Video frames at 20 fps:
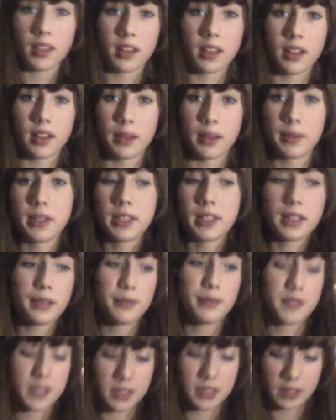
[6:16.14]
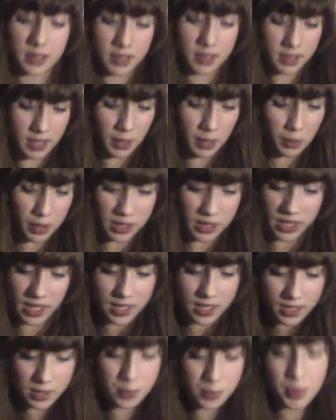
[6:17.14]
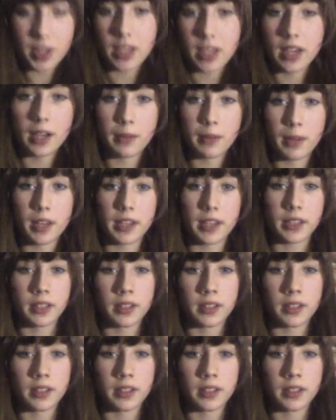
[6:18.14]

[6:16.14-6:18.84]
I mean, if someone touches me, I'm like,